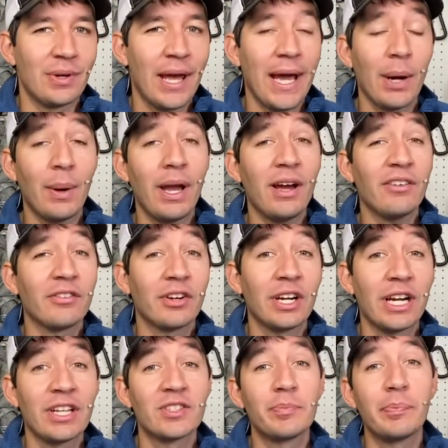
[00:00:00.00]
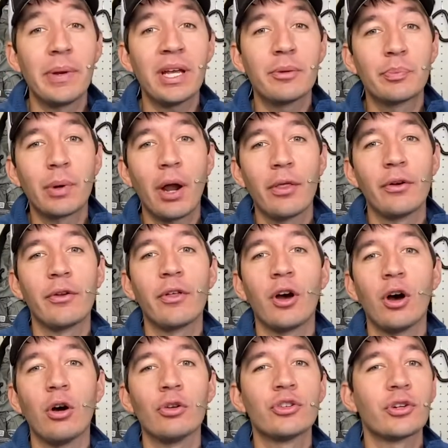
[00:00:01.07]
However, its big brother, the
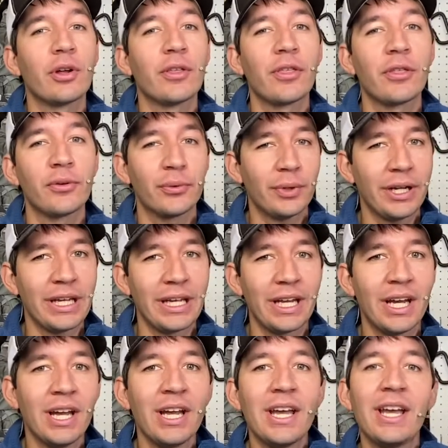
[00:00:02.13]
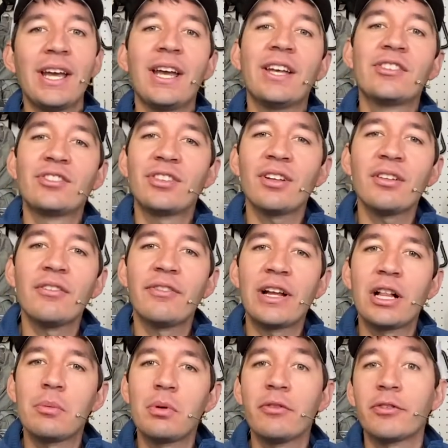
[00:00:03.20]
Ultra 3, is still
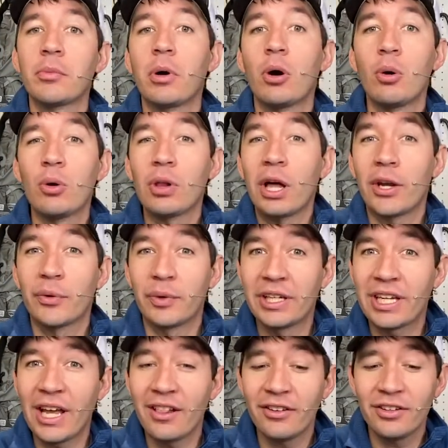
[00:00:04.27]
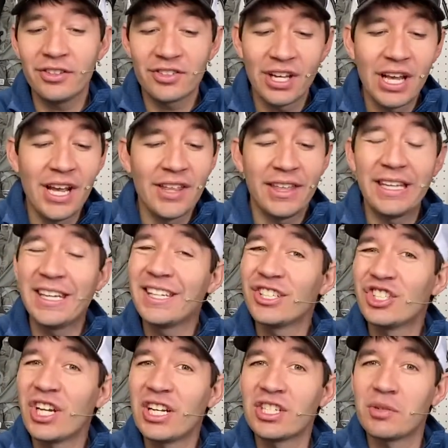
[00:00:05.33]
available from a whole lot of retailers. They didn't
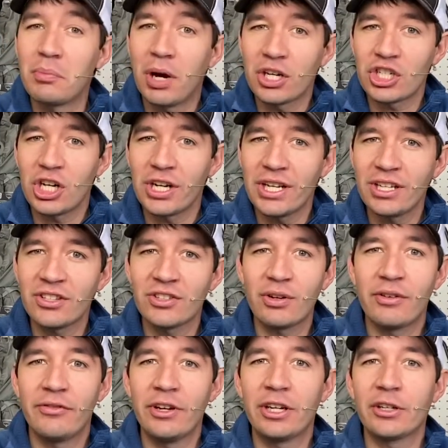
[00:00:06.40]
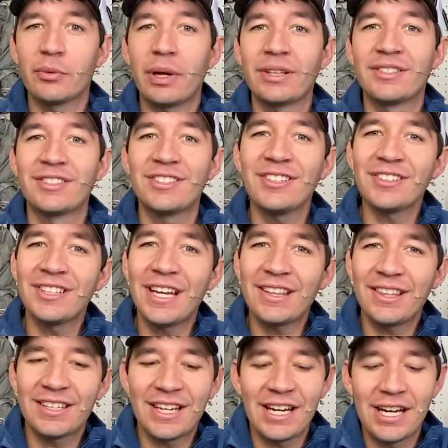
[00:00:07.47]
change much on it, so I figured I'd still take
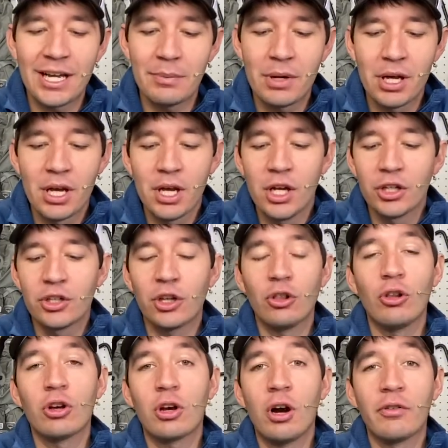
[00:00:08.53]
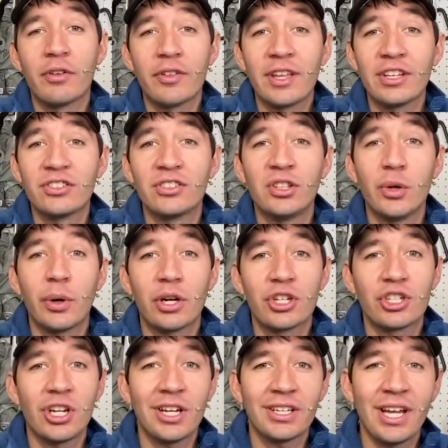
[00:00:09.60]
the time to look over this, do our
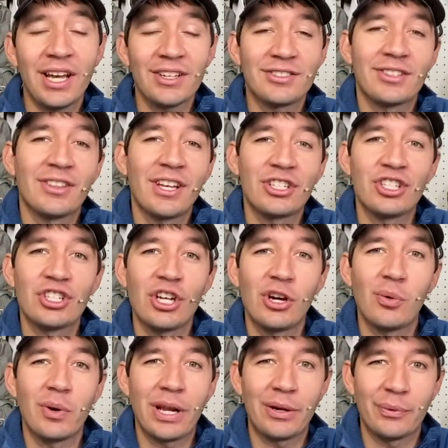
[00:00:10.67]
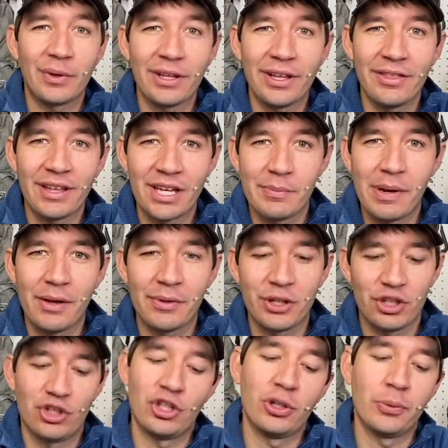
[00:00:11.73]
shut test, and let you know what I really think about this
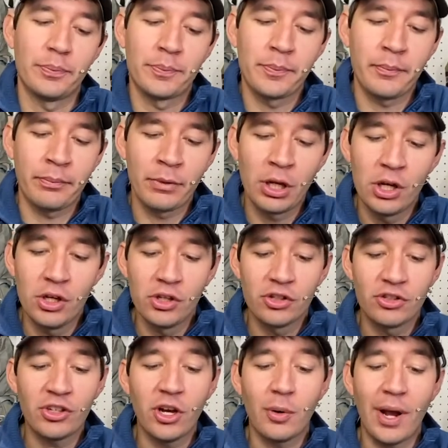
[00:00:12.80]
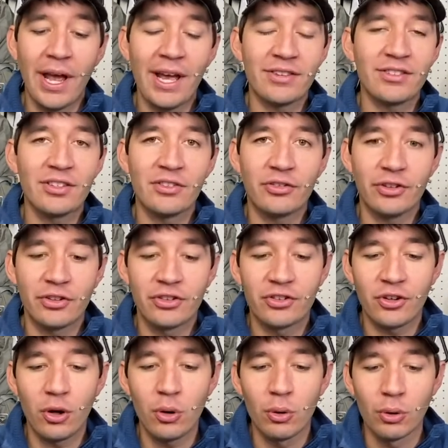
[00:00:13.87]
shoe. So, S is for
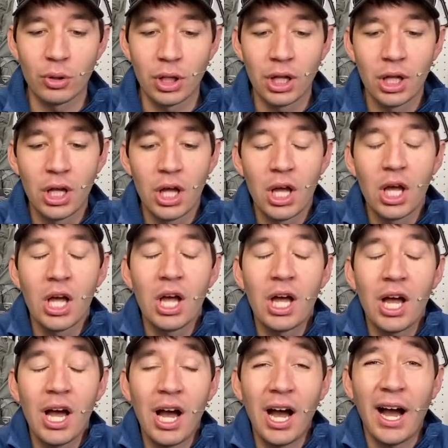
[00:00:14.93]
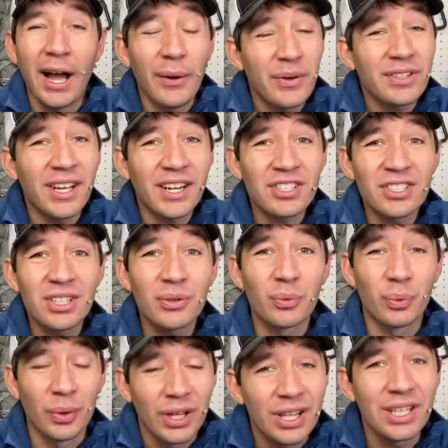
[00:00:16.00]
sole. I was actually
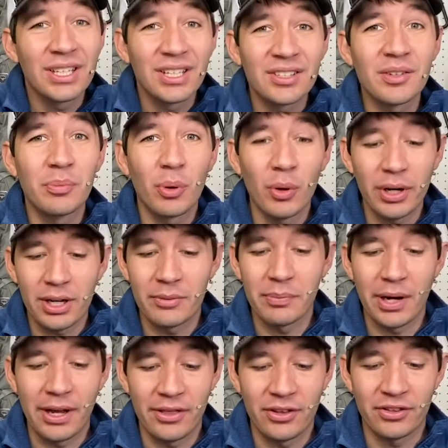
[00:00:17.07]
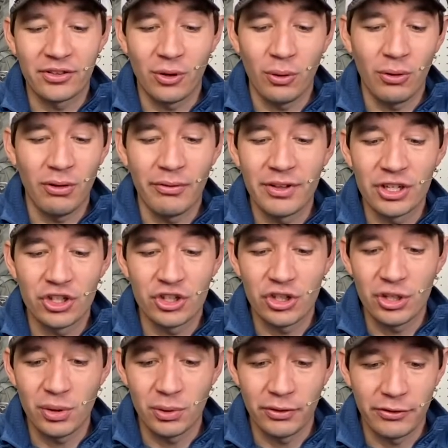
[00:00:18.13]
really disappointed by the sole of this
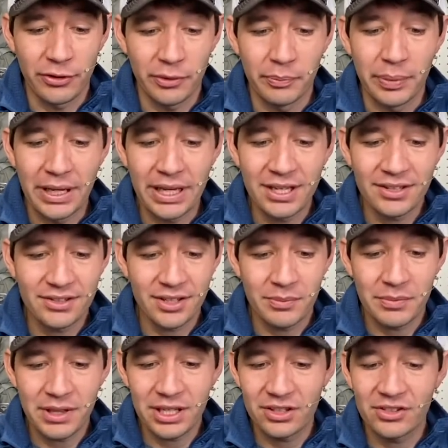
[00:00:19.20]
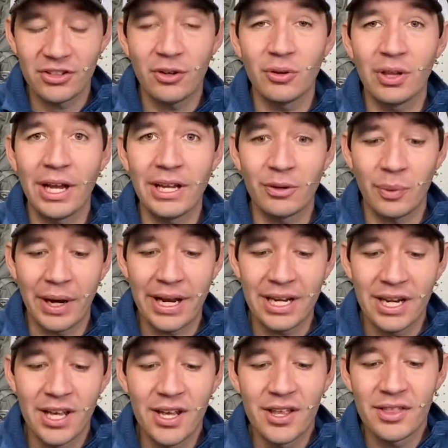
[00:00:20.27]
shoe. For being something so lightweight,
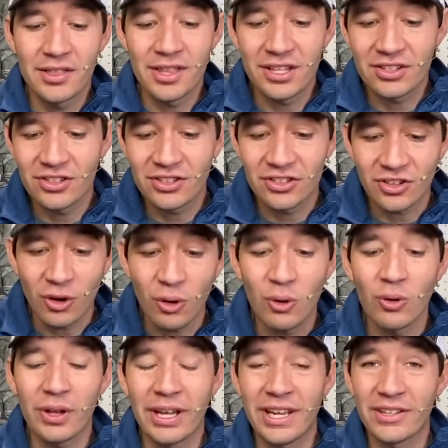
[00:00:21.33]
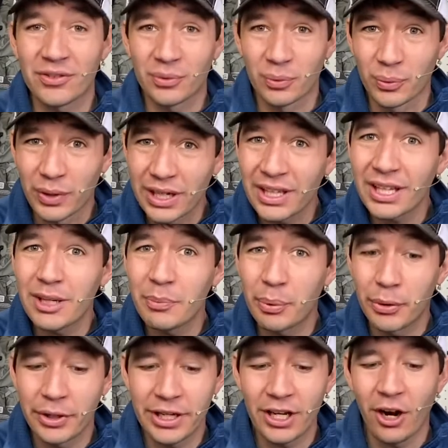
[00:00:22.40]
this sole is really
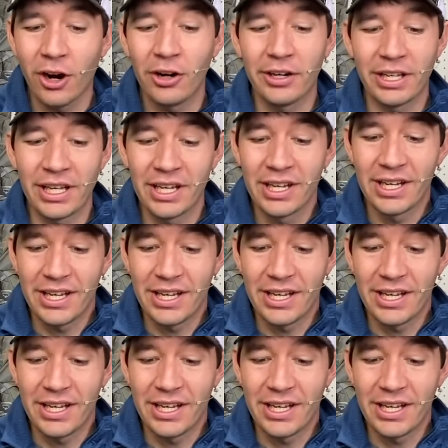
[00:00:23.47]
pretty hardy.